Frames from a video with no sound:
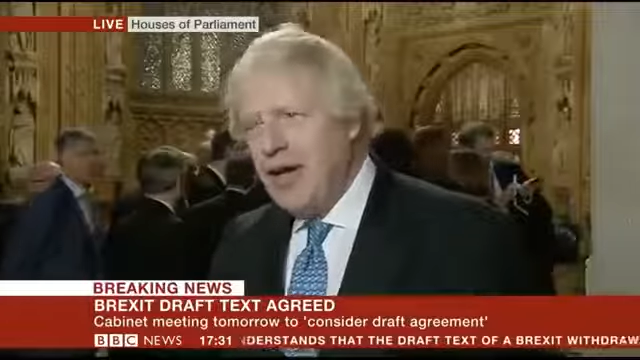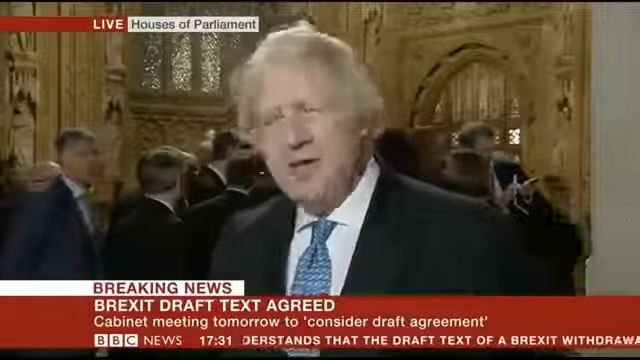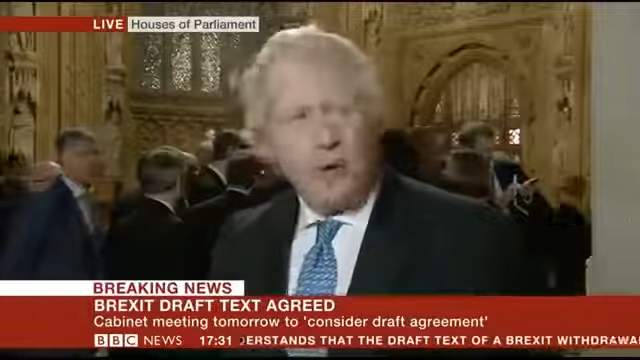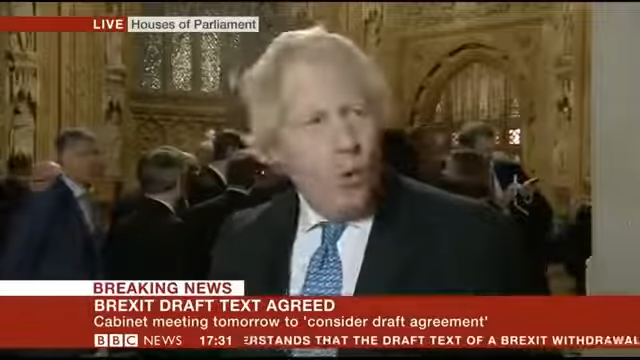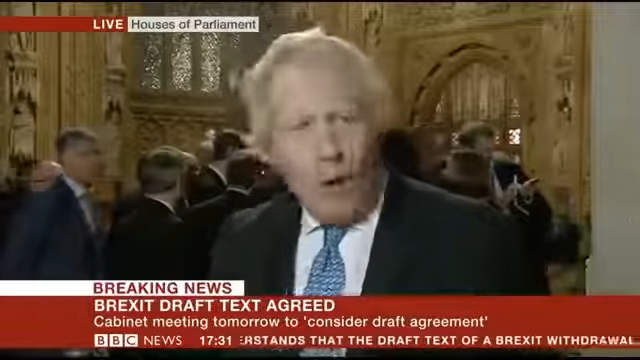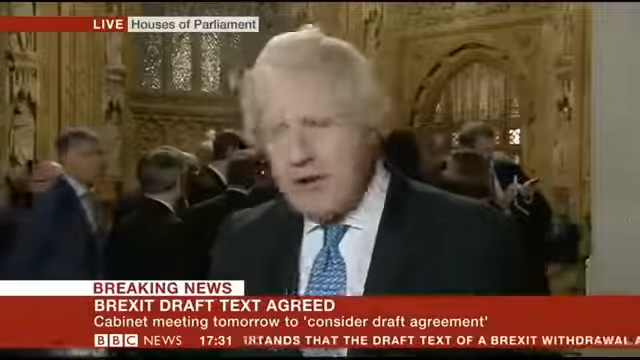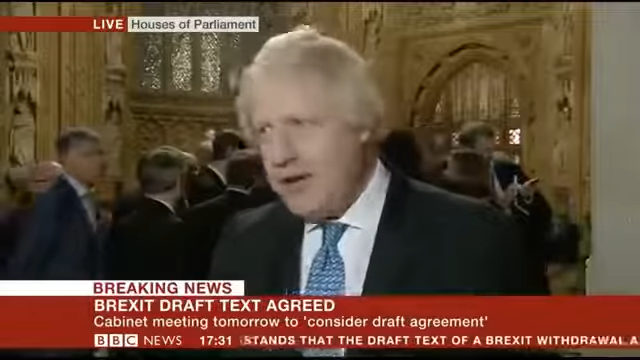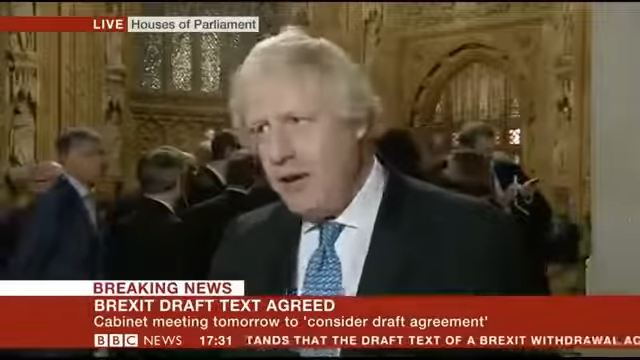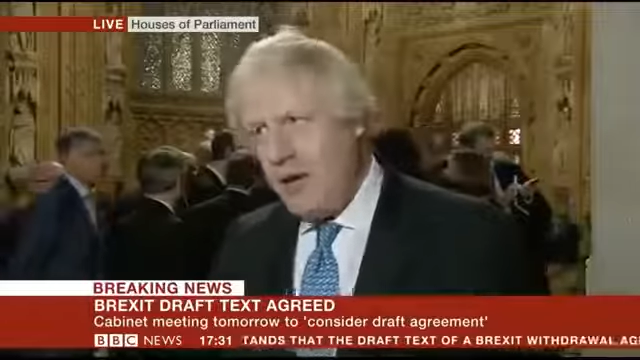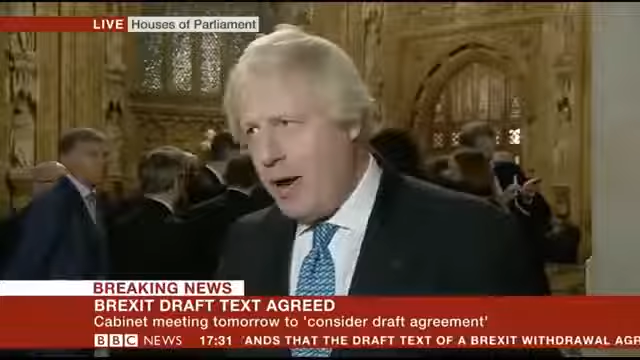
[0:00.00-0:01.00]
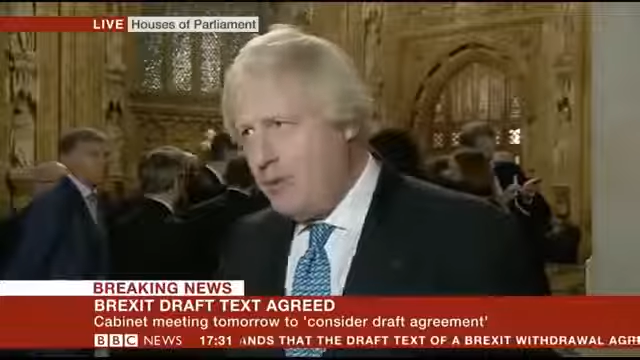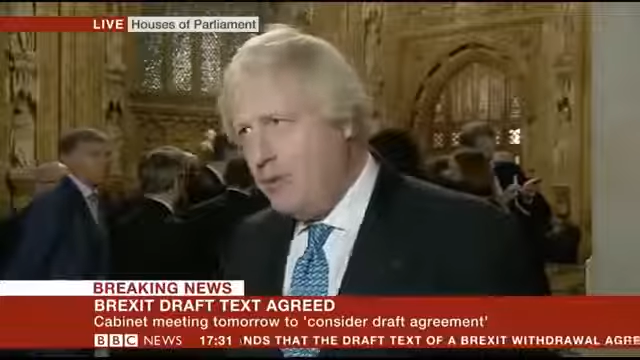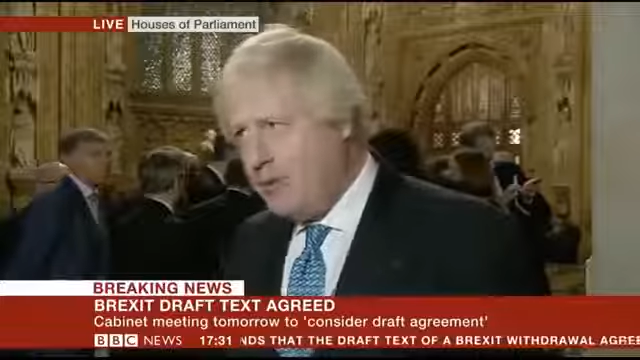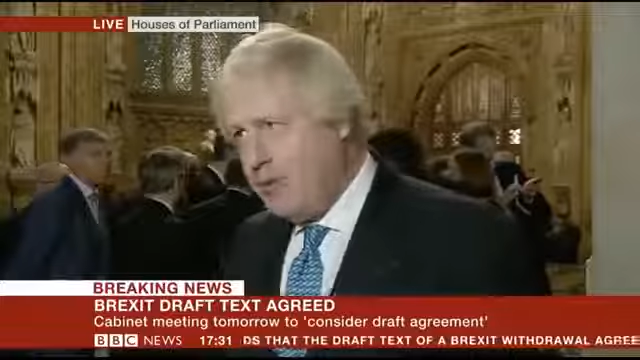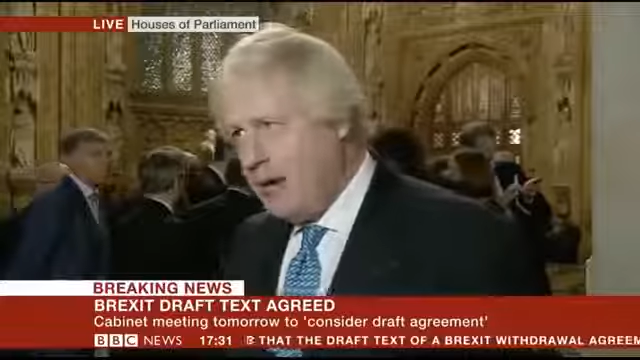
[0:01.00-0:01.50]
It is a quite
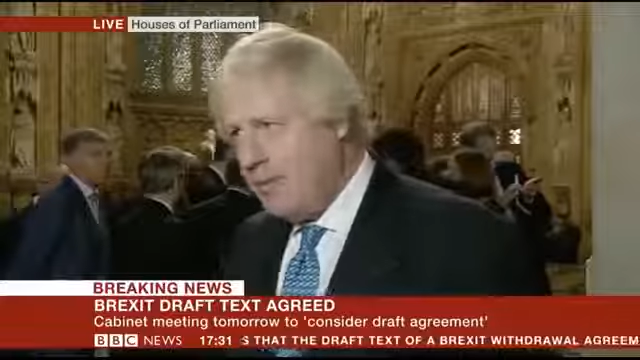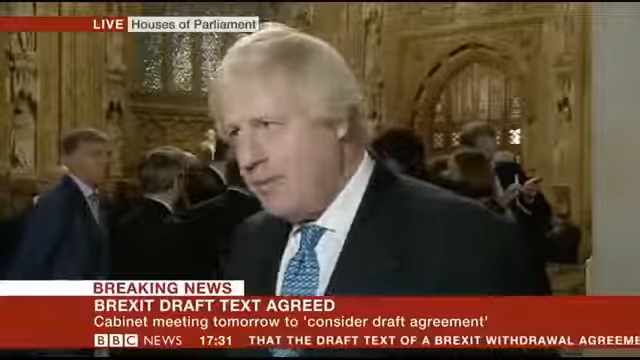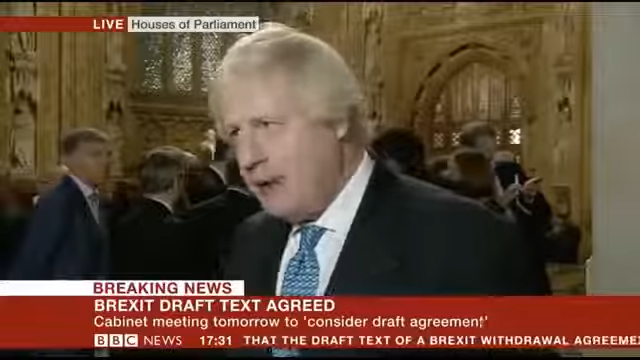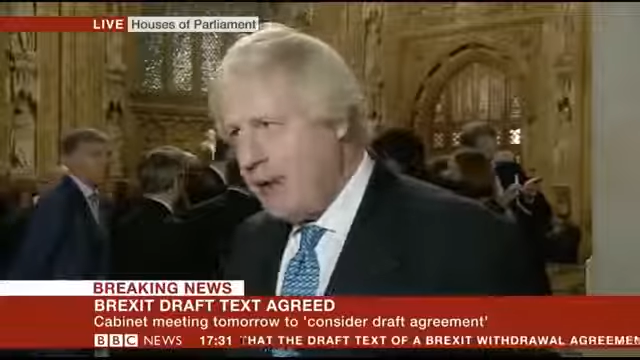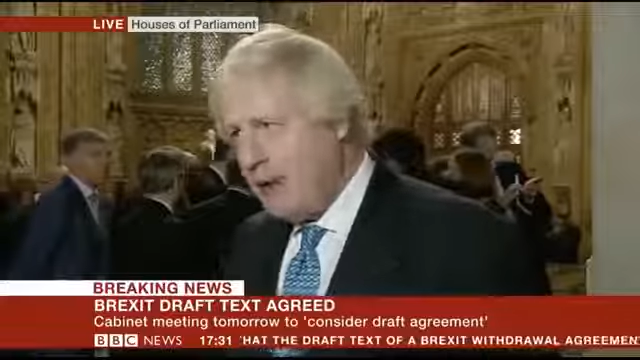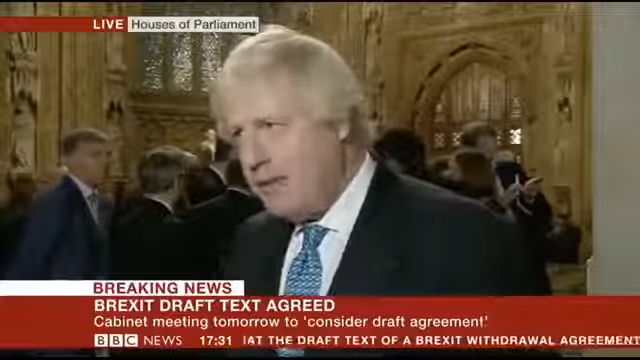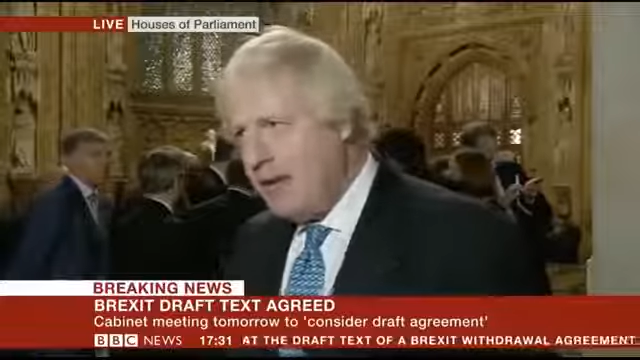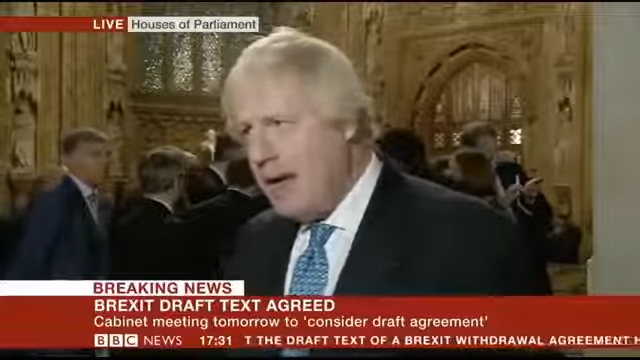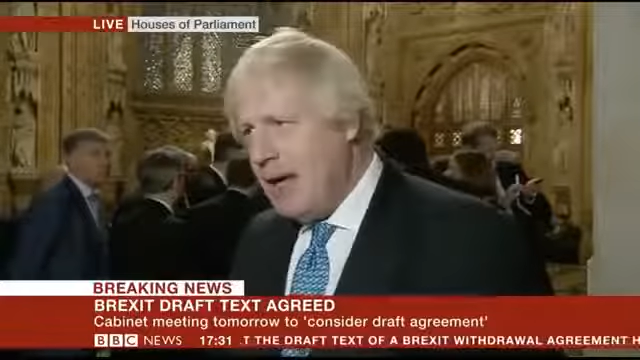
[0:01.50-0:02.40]
incredible state of affairs.